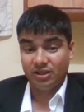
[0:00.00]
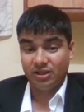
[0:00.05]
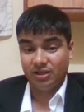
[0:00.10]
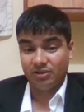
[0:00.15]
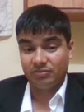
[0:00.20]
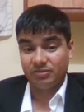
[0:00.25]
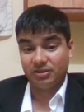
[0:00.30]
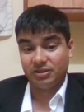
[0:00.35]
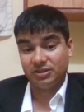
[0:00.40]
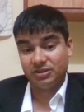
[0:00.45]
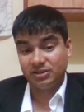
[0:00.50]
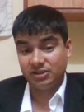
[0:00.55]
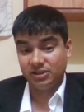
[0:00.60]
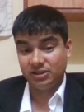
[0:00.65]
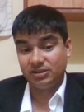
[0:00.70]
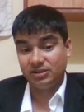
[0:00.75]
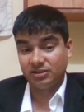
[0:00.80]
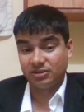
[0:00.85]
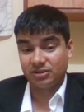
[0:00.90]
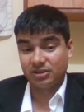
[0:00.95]
if the
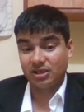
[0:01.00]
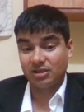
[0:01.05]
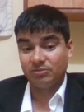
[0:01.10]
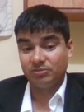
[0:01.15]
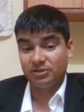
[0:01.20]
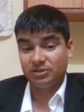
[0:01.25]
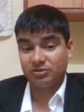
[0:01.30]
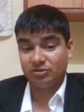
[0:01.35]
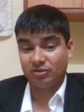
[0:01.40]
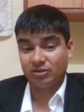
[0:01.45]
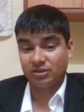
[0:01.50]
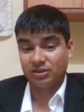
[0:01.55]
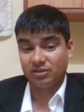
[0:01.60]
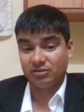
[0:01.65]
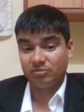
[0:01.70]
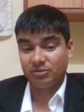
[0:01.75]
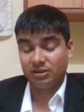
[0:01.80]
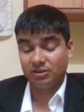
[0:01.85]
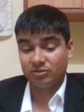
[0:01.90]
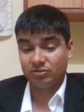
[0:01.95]
receipt itself is not
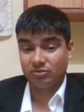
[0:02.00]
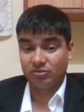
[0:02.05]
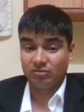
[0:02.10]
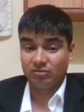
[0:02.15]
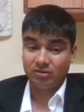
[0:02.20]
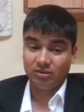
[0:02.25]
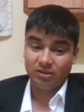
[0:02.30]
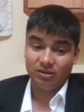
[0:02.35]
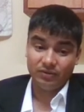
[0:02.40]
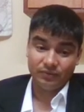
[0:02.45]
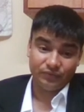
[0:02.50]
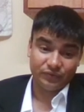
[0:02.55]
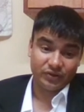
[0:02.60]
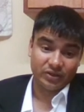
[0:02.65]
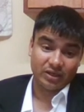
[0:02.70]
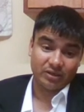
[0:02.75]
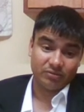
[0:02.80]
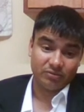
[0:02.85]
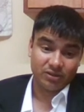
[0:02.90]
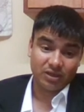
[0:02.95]
giving, so
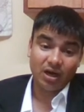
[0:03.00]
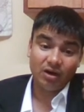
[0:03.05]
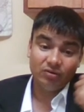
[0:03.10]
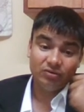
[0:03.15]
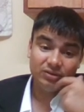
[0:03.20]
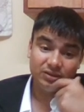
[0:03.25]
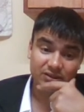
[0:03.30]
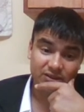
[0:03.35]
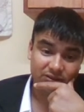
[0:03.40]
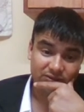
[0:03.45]
that will count